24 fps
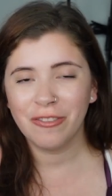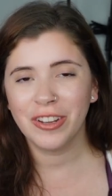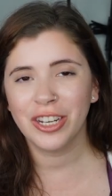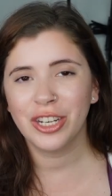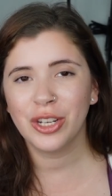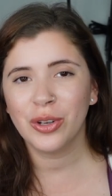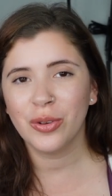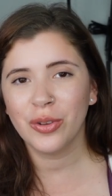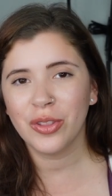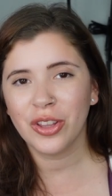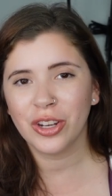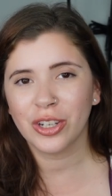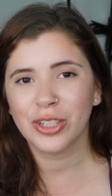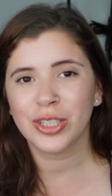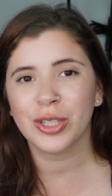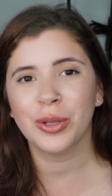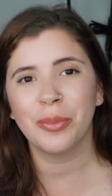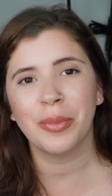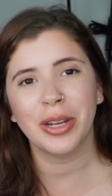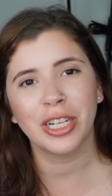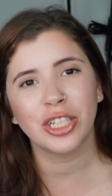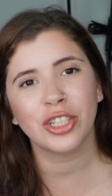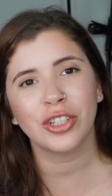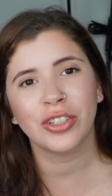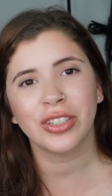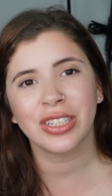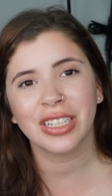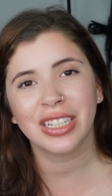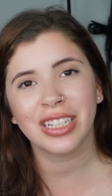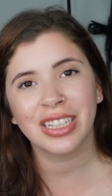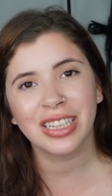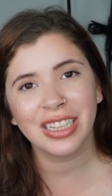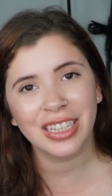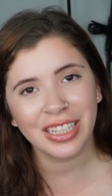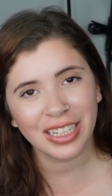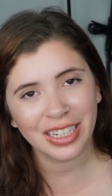video there so make sure to
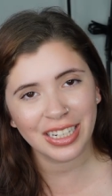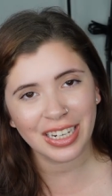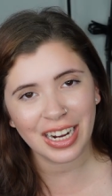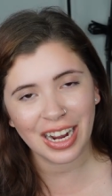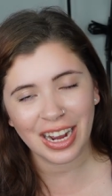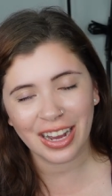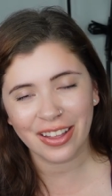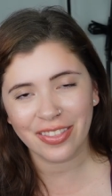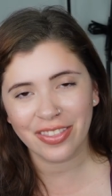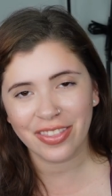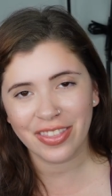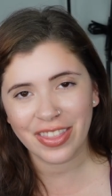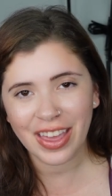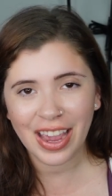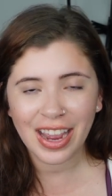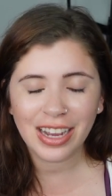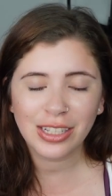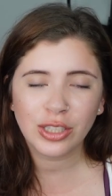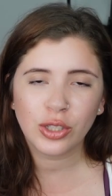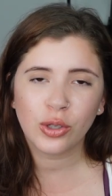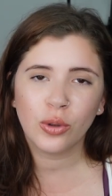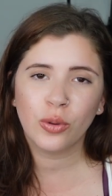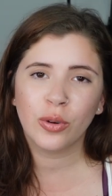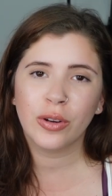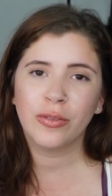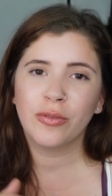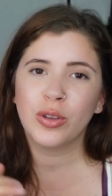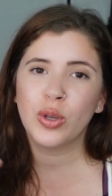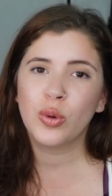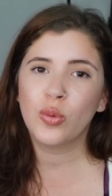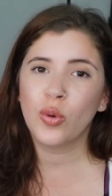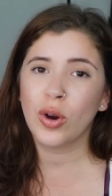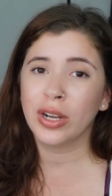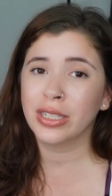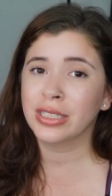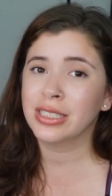click on that or if
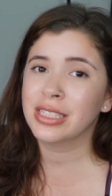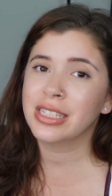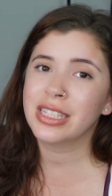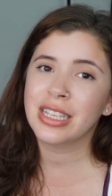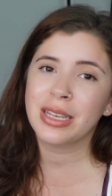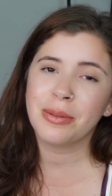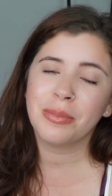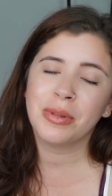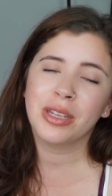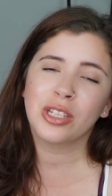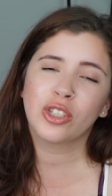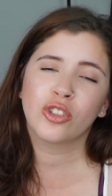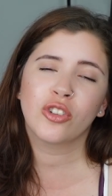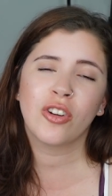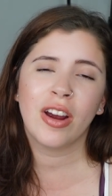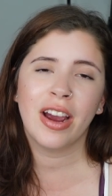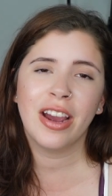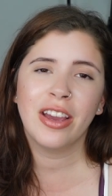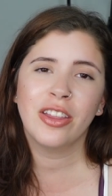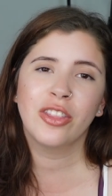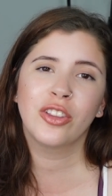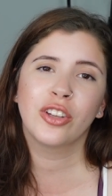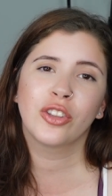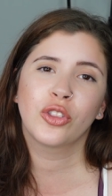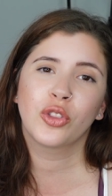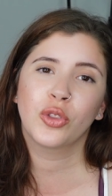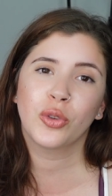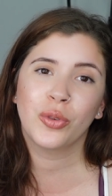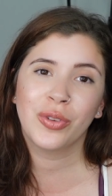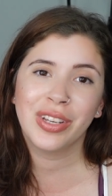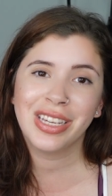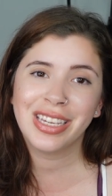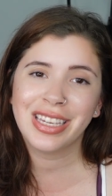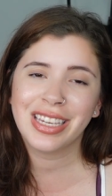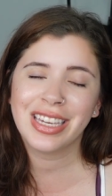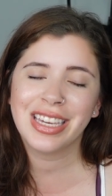you want to see me try the
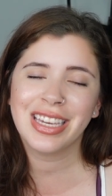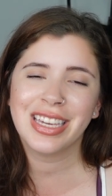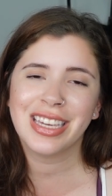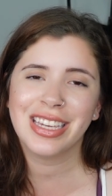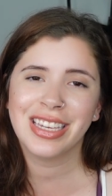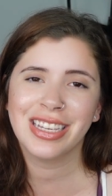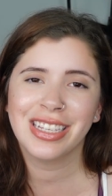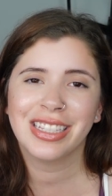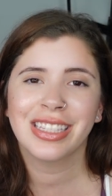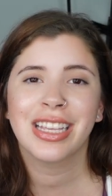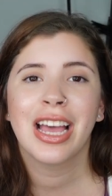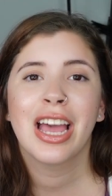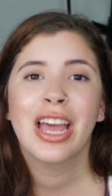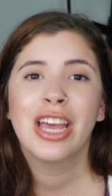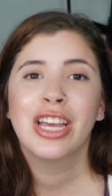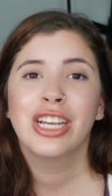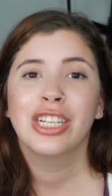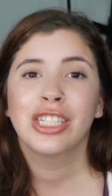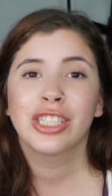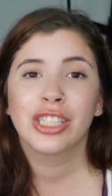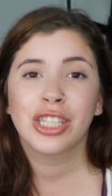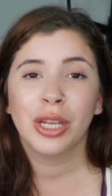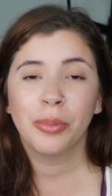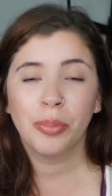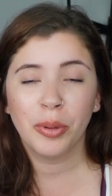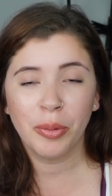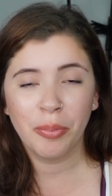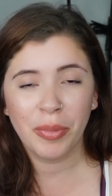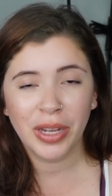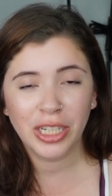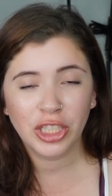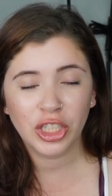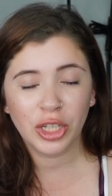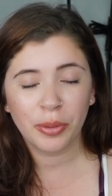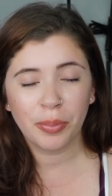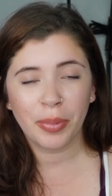three keys
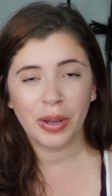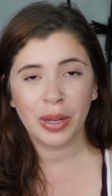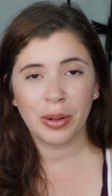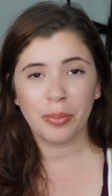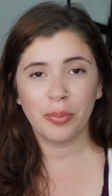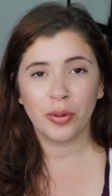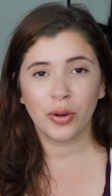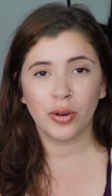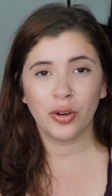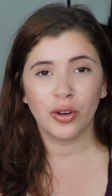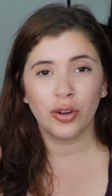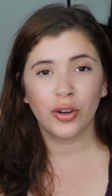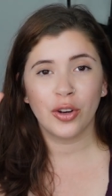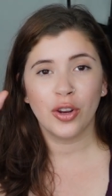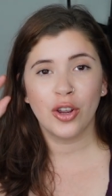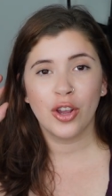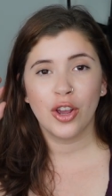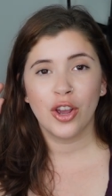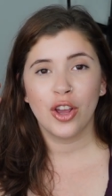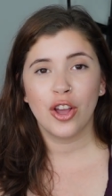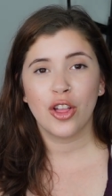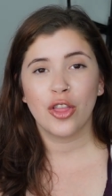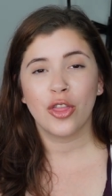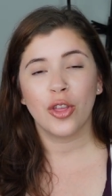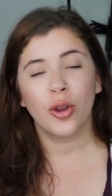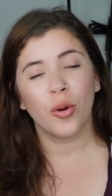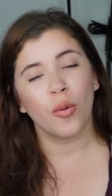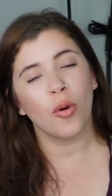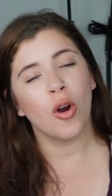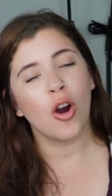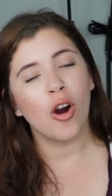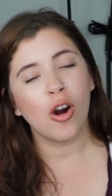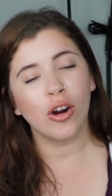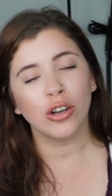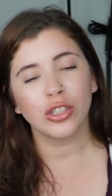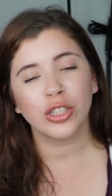sublimation paper there
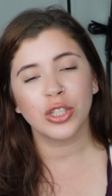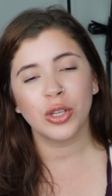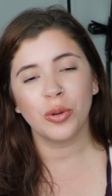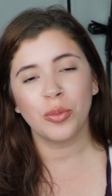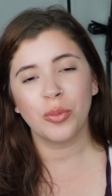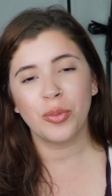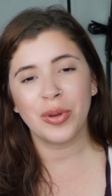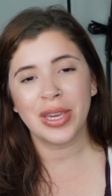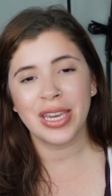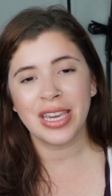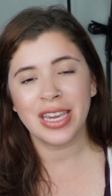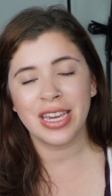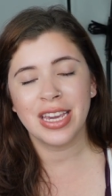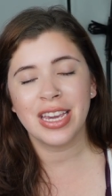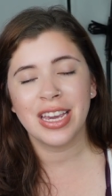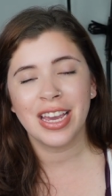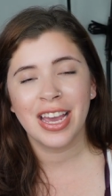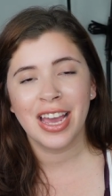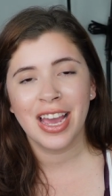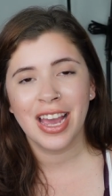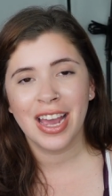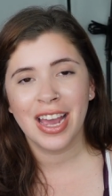will also be